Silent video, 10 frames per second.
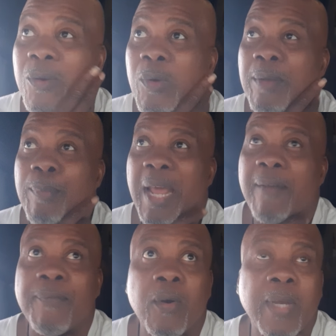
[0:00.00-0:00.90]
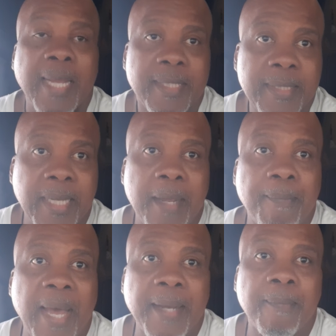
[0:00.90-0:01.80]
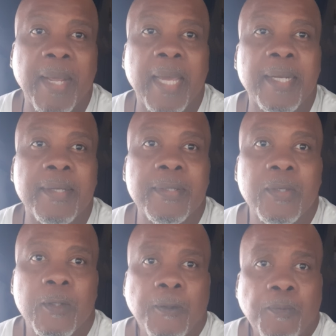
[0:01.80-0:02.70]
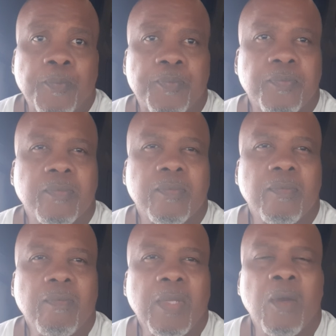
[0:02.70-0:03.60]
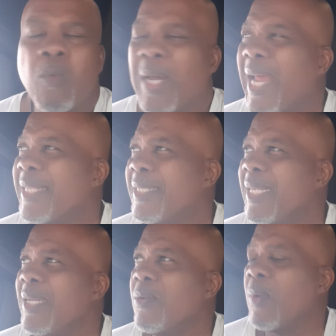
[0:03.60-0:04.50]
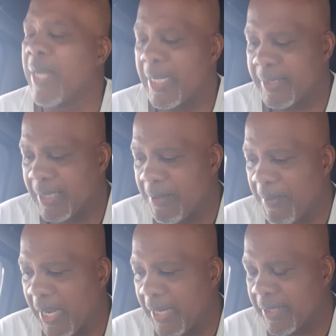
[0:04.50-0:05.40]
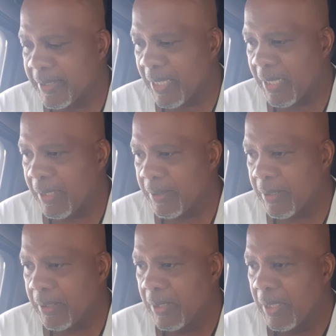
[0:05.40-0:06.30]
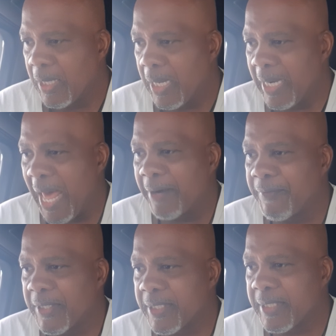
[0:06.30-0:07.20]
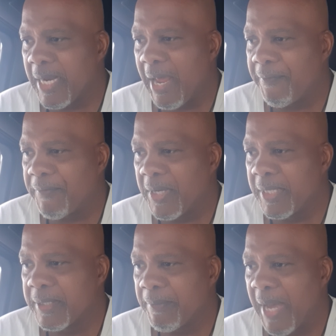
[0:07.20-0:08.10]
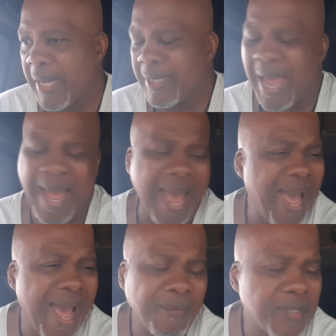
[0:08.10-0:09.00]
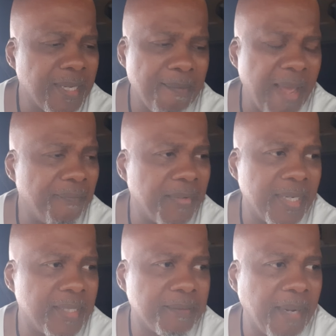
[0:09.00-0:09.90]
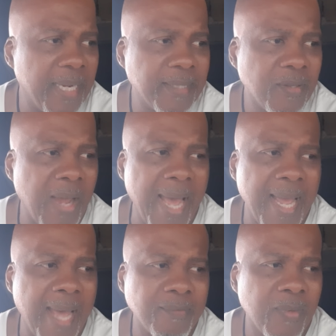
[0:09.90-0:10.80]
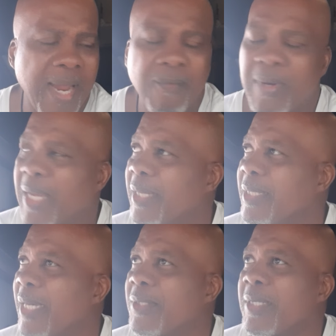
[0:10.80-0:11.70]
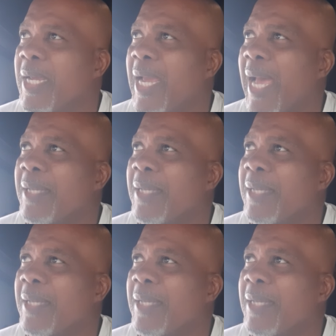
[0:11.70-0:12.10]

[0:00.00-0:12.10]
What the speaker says: to what black folk got to say about it, man. And what I see, man, is a lot of us is in our feelings about it. I was in my feelings, man. You know, when I read it yesterday,